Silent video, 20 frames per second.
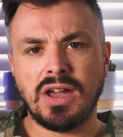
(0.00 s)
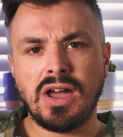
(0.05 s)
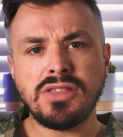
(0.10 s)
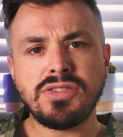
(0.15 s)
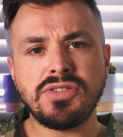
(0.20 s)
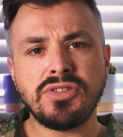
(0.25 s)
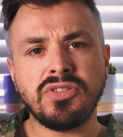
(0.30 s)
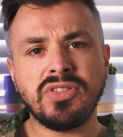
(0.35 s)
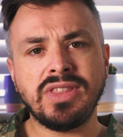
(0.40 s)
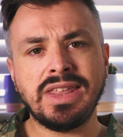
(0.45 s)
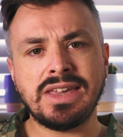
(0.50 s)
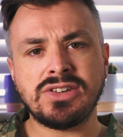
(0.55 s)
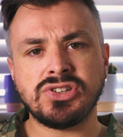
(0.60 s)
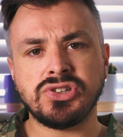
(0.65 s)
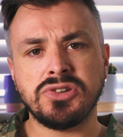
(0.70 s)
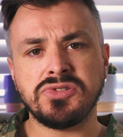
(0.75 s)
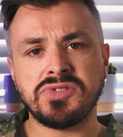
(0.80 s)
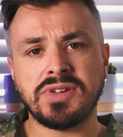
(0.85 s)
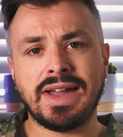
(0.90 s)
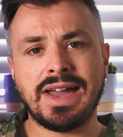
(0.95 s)
Other than the
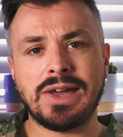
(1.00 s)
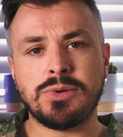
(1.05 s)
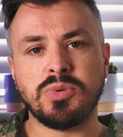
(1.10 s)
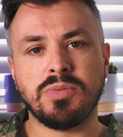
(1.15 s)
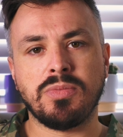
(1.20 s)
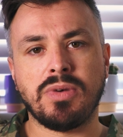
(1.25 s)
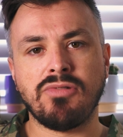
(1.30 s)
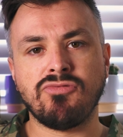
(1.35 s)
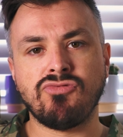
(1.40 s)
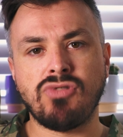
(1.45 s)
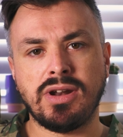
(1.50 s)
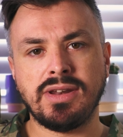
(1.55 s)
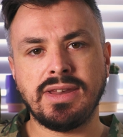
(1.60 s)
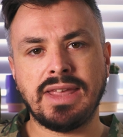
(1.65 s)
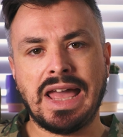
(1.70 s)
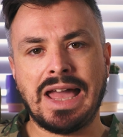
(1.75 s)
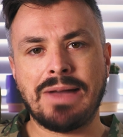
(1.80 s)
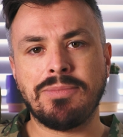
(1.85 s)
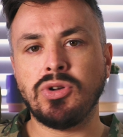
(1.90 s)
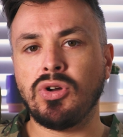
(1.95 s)
issues I had with my run
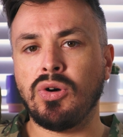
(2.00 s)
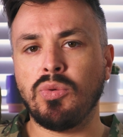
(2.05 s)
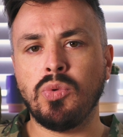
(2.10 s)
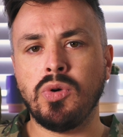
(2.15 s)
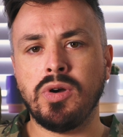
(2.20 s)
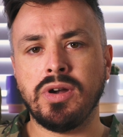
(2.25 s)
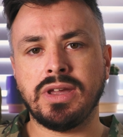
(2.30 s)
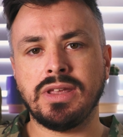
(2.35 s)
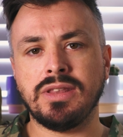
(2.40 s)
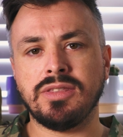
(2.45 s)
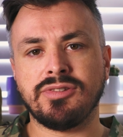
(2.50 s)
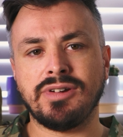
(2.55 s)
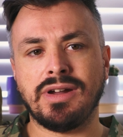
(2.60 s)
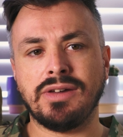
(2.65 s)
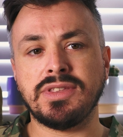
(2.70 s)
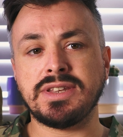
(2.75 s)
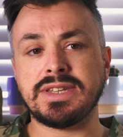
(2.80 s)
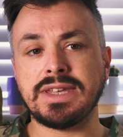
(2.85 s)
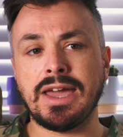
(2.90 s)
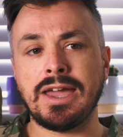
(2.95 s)
cam not working
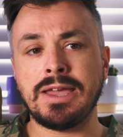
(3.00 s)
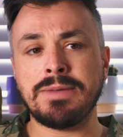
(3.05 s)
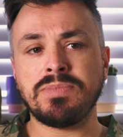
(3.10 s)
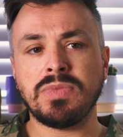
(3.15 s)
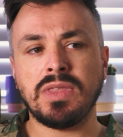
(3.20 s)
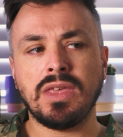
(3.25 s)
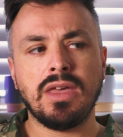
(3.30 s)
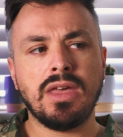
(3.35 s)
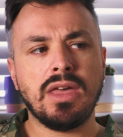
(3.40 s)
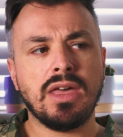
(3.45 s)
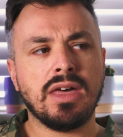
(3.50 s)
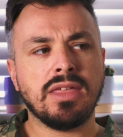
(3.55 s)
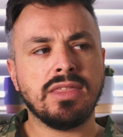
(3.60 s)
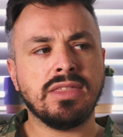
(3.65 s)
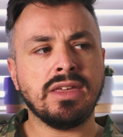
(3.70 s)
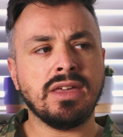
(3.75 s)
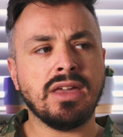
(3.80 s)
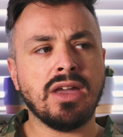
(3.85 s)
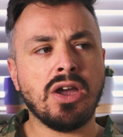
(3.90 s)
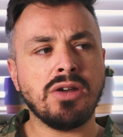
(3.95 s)
throughout the day,
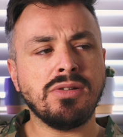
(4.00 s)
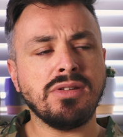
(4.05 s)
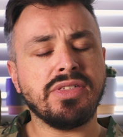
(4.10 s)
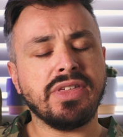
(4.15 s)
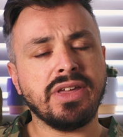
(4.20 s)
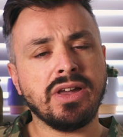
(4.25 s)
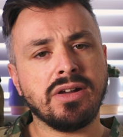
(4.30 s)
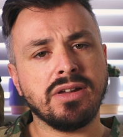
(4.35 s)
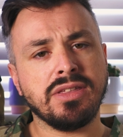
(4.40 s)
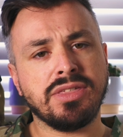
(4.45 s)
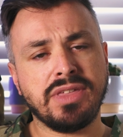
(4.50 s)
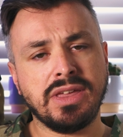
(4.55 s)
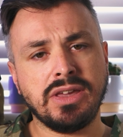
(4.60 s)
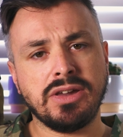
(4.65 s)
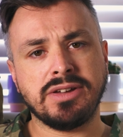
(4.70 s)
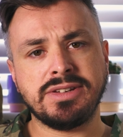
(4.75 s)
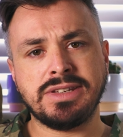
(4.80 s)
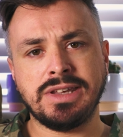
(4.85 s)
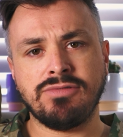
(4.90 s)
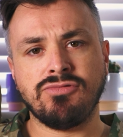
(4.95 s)
the only thing I
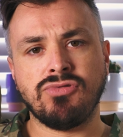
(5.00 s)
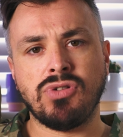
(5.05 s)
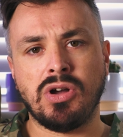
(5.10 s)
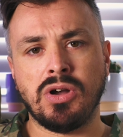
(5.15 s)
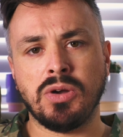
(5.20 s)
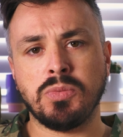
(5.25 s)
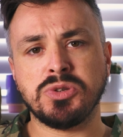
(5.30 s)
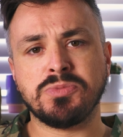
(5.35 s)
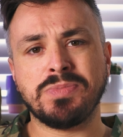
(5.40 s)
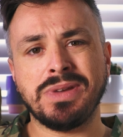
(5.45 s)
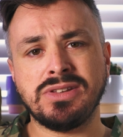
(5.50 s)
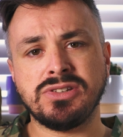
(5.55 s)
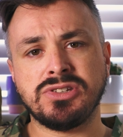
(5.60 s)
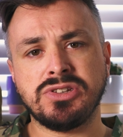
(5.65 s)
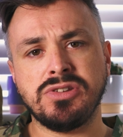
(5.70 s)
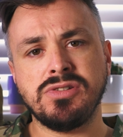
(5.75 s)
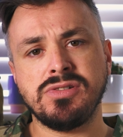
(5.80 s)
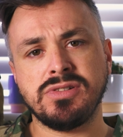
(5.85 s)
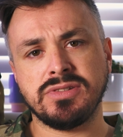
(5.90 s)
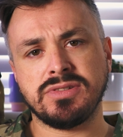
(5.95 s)
think I did wrong was being
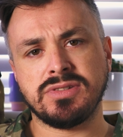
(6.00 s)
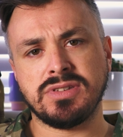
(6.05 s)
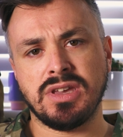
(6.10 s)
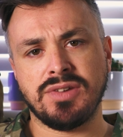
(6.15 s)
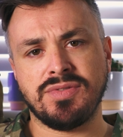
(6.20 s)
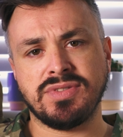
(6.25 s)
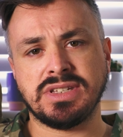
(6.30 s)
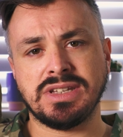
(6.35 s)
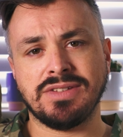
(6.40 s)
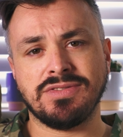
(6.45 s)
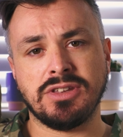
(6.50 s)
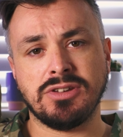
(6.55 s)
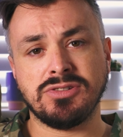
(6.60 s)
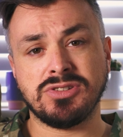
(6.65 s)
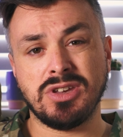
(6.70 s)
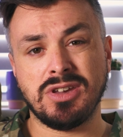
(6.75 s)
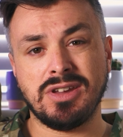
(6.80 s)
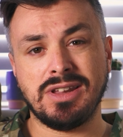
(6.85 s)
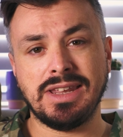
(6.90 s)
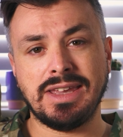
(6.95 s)
too conservative in
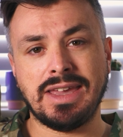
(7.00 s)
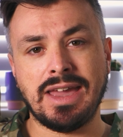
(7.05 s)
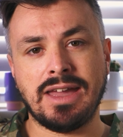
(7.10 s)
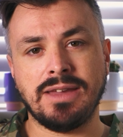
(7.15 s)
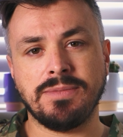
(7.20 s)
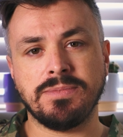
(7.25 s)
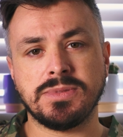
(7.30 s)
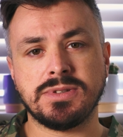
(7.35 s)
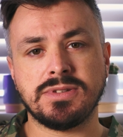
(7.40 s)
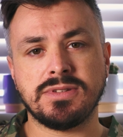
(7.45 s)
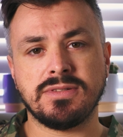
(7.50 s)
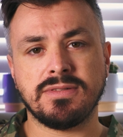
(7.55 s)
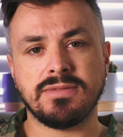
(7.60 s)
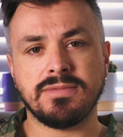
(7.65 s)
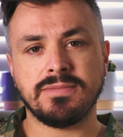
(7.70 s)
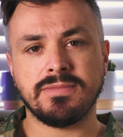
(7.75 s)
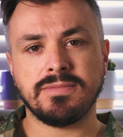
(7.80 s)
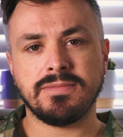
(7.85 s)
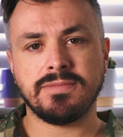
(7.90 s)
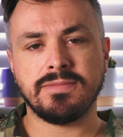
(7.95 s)
those early games.
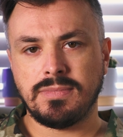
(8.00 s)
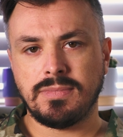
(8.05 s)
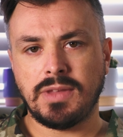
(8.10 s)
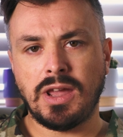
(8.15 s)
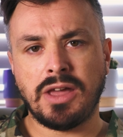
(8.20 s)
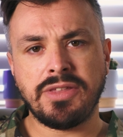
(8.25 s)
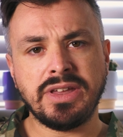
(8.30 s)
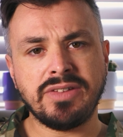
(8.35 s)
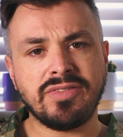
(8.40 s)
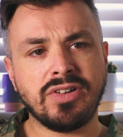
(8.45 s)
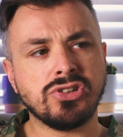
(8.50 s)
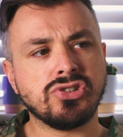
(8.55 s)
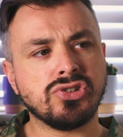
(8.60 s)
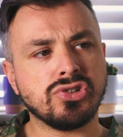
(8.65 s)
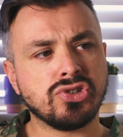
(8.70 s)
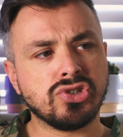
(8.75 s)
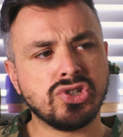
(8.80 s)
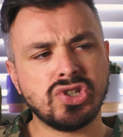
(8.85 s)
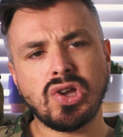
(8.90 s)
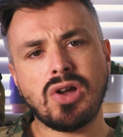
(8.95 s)
I think if I
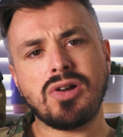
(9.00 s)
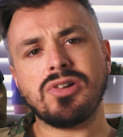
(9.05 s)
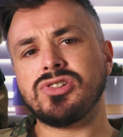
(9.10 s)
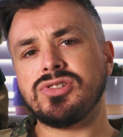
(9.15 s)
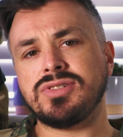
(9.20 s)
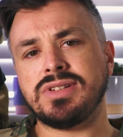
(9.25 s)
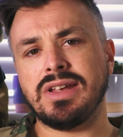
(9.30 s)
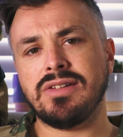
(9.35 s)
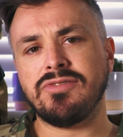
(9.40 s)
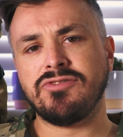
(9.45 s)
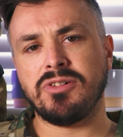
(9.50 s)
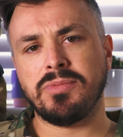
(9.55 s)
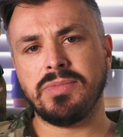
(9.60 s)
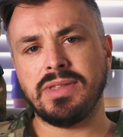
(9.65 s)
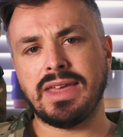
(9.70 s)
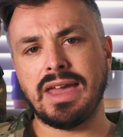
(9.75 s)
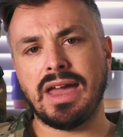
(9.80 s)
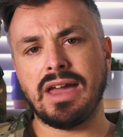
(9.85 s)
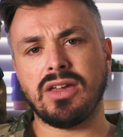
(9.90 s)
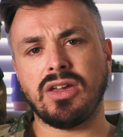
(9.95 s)
just charged in from
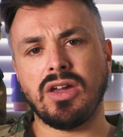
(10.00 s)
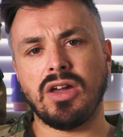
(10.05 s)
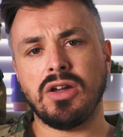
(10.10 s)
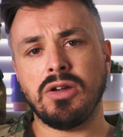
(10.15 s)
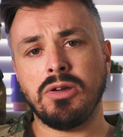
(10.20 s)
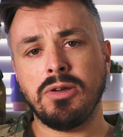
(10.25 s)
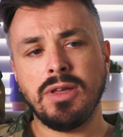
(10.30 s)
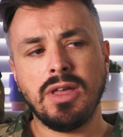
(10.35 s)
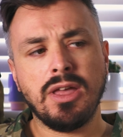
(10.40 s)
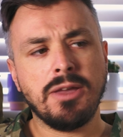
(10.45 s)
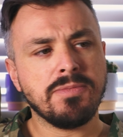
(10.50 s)
the get-go,